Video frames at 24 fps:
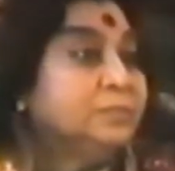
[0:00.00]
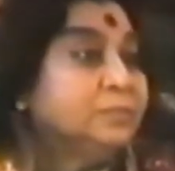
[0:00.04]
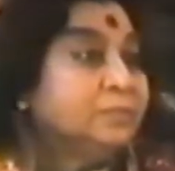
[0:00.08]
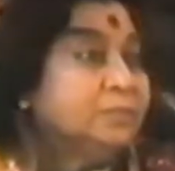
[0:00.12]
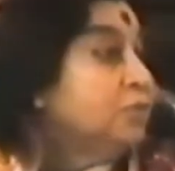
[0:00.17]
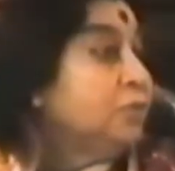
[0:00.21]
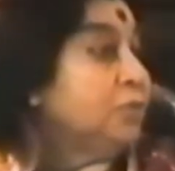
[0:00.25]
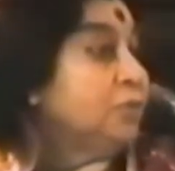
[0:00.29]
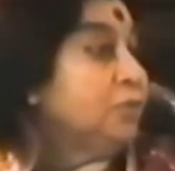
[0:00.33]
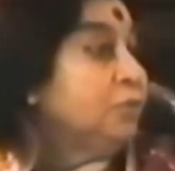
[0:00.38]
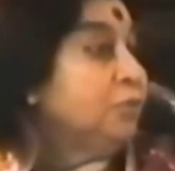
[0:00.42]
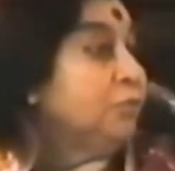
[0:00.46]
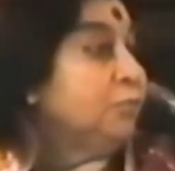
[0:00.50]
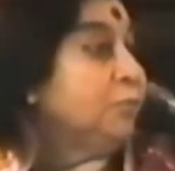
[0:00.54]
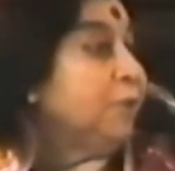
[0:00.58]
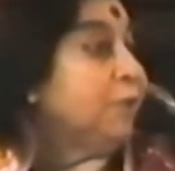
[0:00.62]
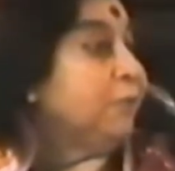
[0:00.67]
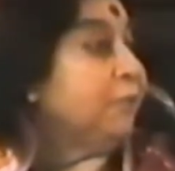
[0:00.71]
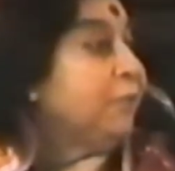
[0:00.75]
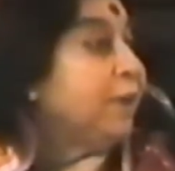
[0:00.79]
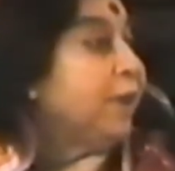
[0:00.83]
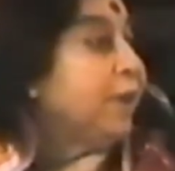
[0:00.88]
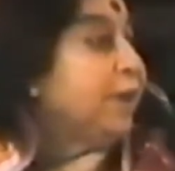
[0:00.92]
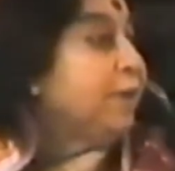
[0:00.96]
So you may
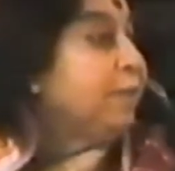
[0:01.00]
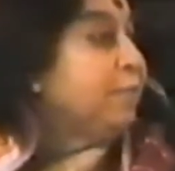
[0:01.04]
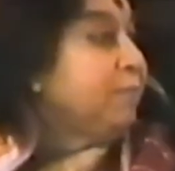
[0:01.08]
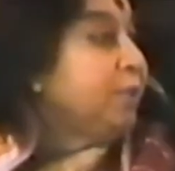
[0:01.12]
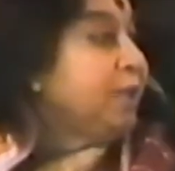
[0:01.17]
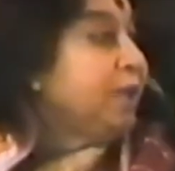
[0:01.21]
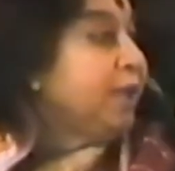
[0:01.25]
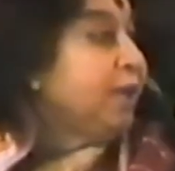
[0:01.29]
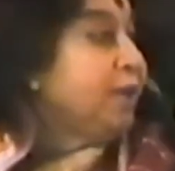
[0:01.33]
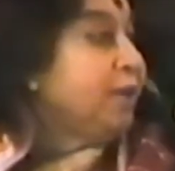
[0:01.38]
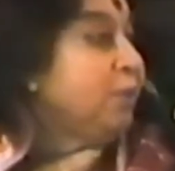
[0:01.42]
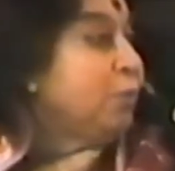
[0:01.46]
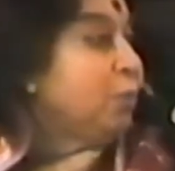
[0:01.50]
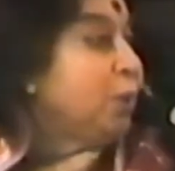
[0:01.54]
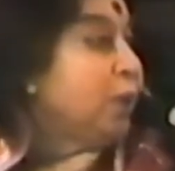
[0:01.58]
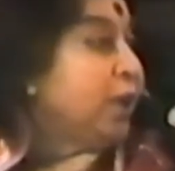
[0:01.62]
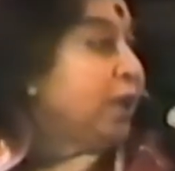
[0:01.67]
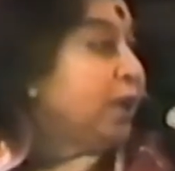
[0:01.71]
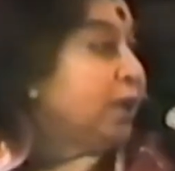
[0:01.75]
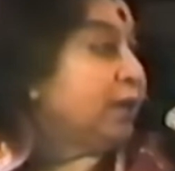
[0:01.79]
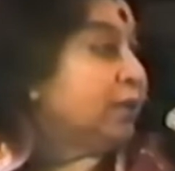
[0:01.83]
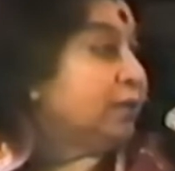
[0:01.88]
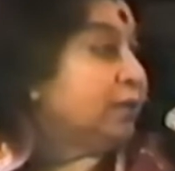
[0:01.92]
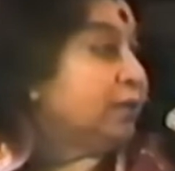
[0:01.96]
find me
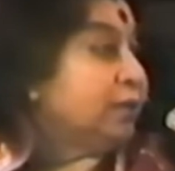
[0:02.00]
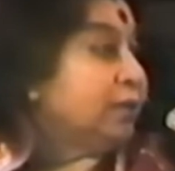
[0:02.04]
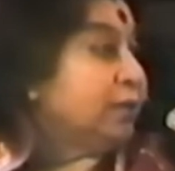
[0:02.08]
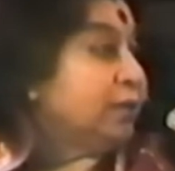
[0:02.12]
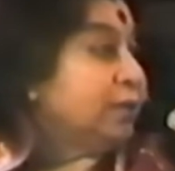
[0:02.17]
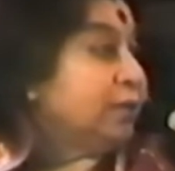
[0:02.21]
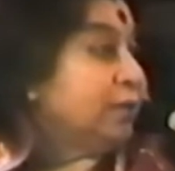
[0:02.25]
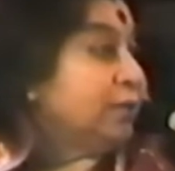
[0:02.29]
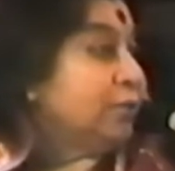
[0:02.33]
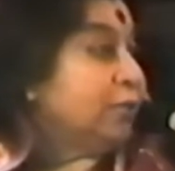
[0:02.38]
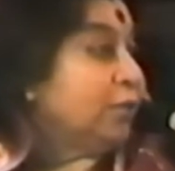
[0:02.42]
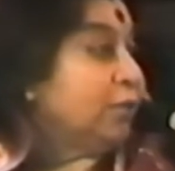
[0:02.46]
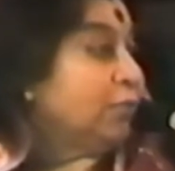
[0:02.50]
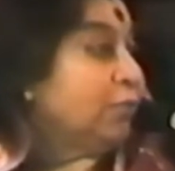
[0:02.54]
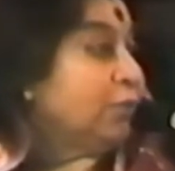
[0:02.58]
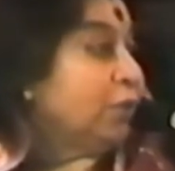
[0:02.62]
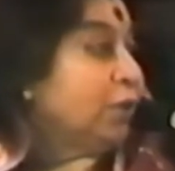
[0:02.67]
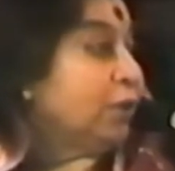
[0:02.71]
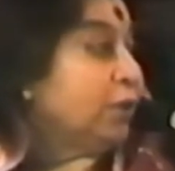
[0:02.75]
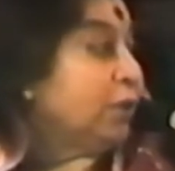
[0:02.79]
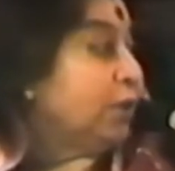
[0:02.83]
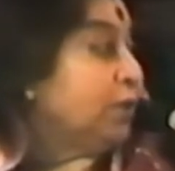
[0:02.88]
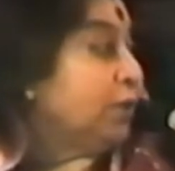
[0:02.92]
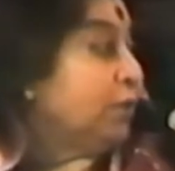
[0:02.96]
anywhere. You're
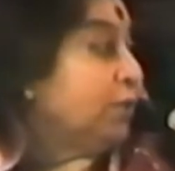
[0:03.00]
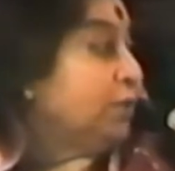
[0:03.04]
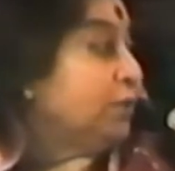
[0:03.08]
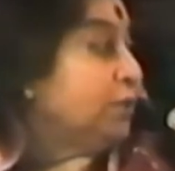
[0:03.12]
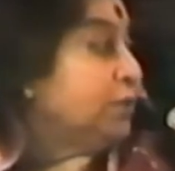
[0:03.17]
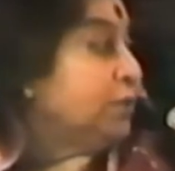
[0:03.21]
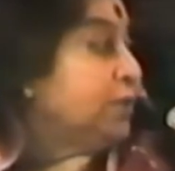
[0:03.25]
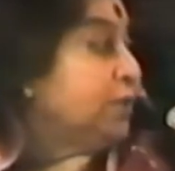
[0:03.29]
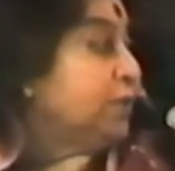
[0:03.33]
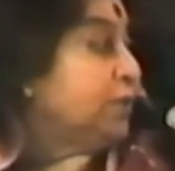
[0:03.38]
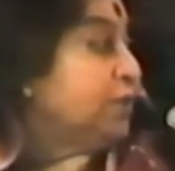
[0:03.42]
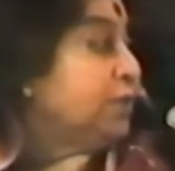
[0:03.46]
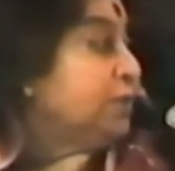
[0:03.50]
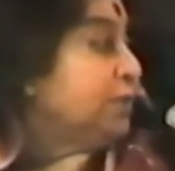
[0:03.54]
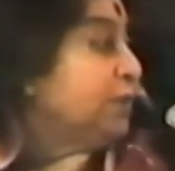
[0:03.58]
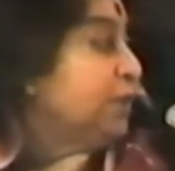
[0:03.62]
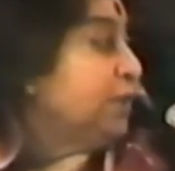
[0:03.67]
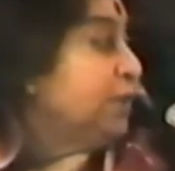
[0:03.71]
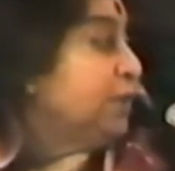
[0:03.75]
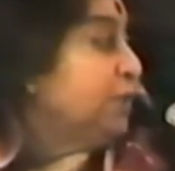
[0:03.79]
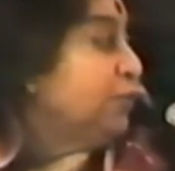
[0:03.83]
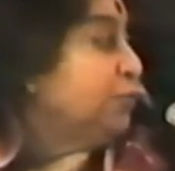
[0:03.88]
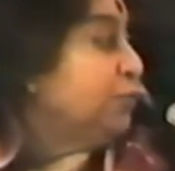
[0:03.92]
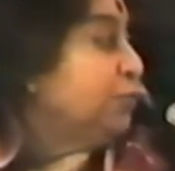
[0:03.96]
walking on the street,
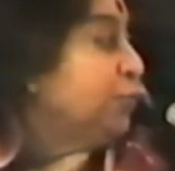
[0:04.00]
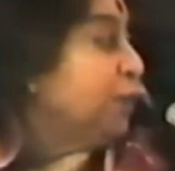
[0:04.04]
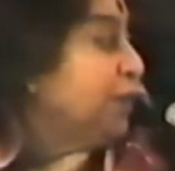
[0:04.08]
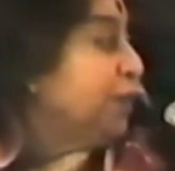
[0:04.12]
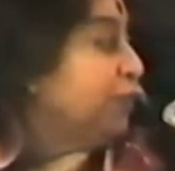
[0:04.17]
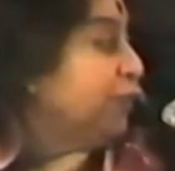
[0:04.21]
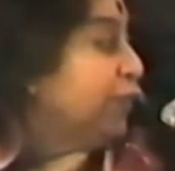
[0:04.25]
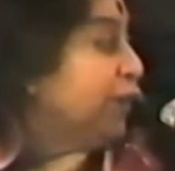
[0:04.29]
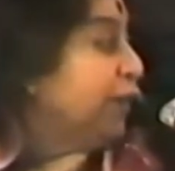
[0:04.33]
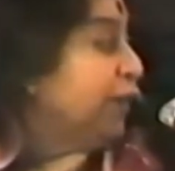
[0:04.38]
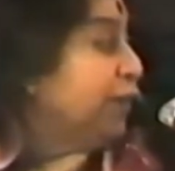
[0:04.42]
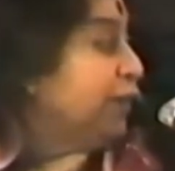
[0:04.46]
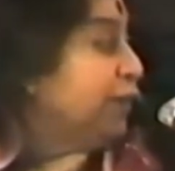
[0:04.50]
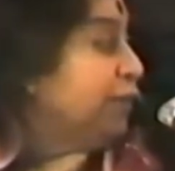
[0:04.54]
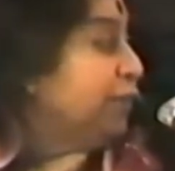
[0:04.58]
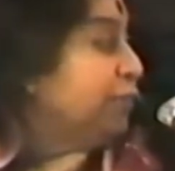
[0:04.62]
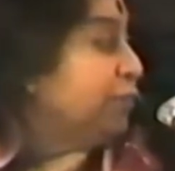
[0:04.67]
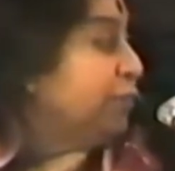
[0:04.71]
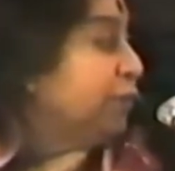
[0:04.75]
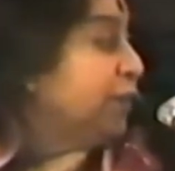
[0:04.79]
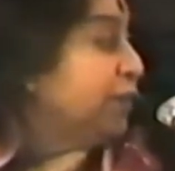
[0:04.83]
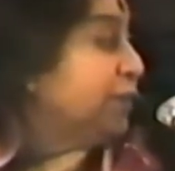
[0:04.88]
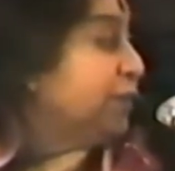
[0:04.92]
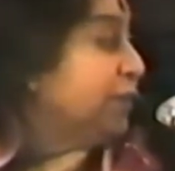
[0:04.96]
suddenly you might find
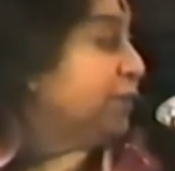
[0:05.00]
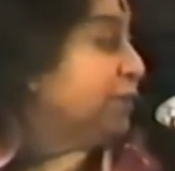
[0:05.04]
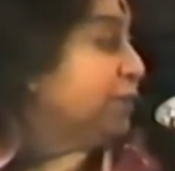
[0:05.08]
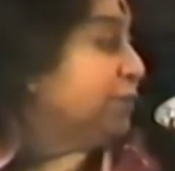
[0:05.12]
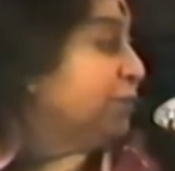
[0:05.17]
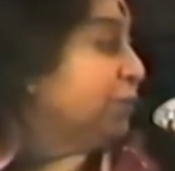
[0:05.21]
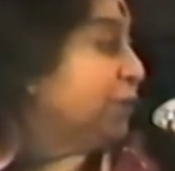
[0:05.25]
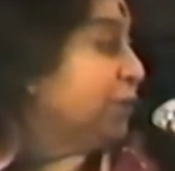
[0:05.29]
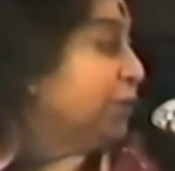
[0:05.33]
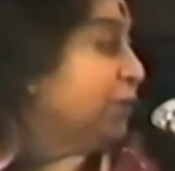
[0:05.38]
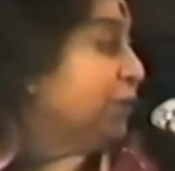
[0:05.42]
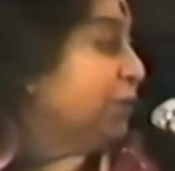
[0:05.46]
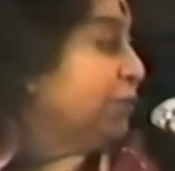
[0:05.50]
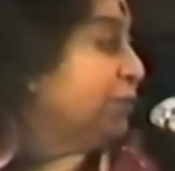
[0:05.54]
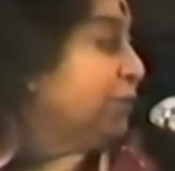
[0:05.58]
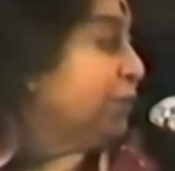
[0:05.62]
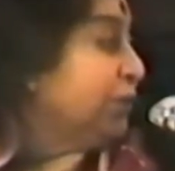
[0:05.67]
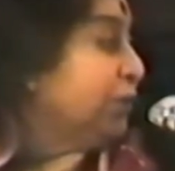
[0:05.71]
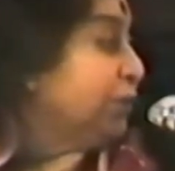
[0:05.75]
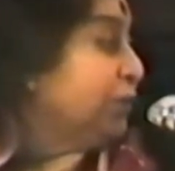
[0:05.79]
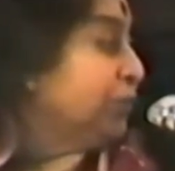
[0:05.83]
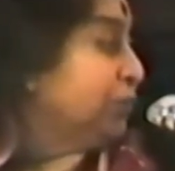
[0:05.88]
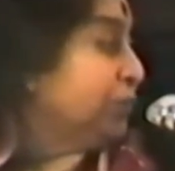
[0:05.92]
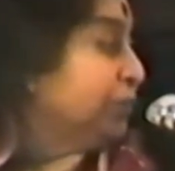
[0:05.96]
Mataji walking
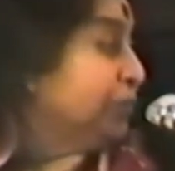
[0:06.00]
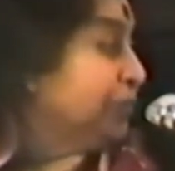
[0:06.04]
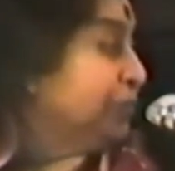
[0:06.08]
with you.